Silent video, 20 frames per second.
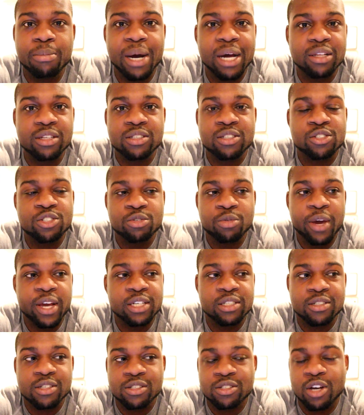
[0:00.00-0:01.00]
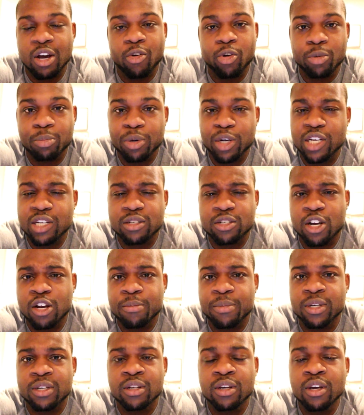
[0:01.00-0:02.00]
about the situation. It's already
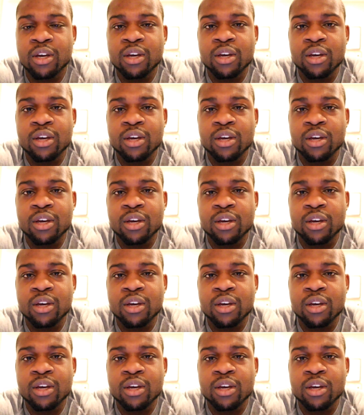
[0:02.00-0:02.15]
predetermined.